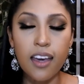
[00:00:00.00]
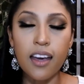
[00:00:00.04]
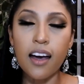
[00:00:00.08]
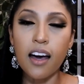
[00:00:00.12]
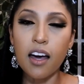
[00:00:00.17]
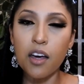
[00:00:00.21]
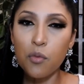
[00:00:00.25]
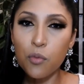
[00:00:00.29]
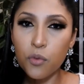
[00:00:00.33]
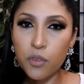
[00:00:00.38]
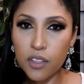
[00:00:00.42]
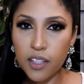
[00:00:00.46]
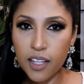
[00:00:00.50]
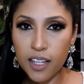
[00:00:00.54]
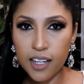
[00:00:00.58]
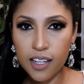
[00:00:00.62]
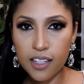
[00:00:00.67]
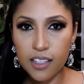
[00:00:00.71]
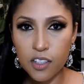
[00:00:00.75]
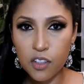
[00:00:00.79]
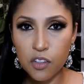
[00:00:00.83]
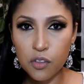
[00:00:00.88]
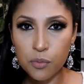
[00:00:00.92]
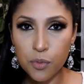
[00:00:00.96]
and I will get
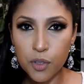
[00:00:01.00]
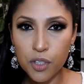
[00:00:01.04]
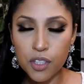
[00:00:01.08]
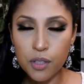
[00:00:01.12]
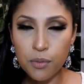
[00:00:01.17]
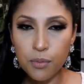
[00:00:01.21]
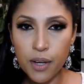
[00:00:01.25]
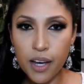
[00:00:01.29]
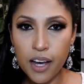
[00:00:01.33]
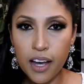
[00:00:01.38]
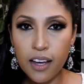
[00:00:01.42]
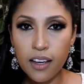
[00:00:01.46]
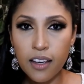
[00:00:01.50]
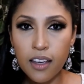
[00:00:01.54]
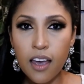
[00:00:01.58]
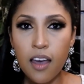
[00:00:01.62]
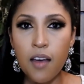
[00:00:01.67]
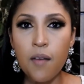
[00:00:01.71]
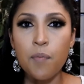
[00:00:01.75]
a little money back,